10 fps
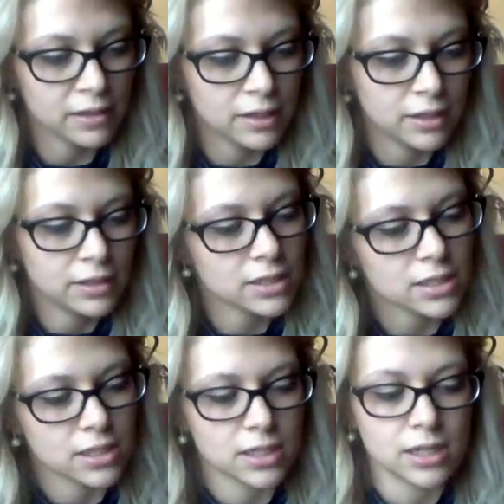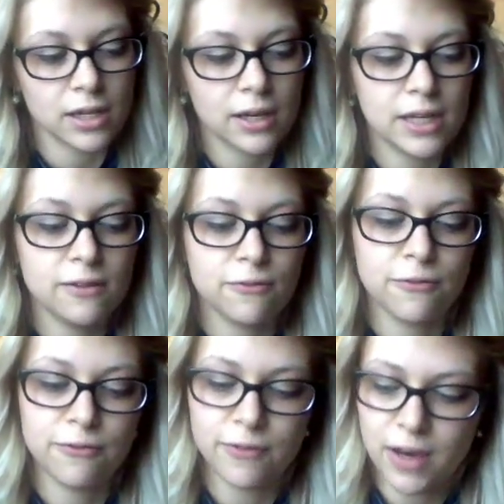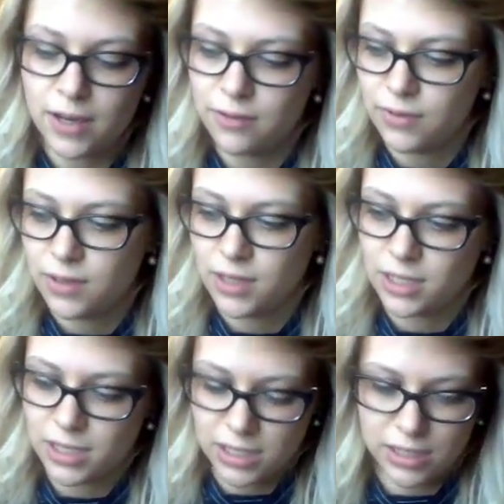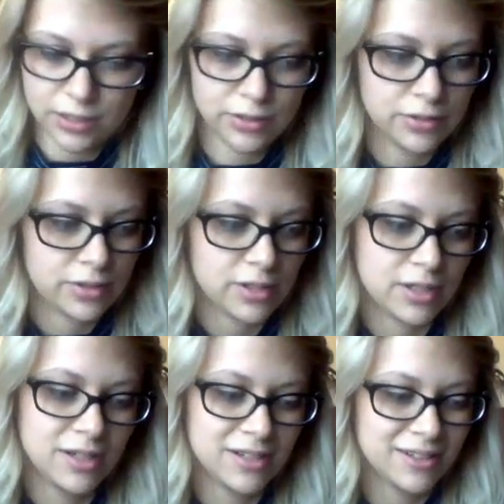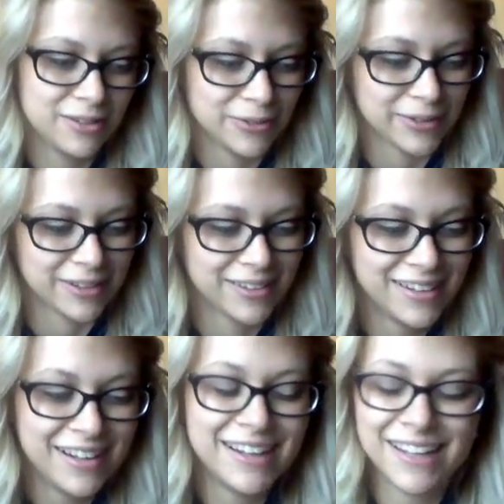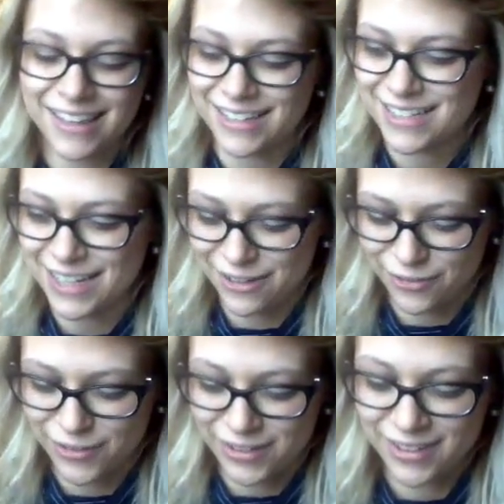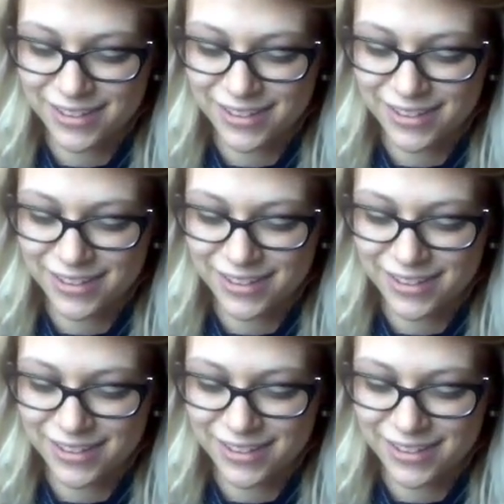Let's see, in 5 years, well, that's kind of a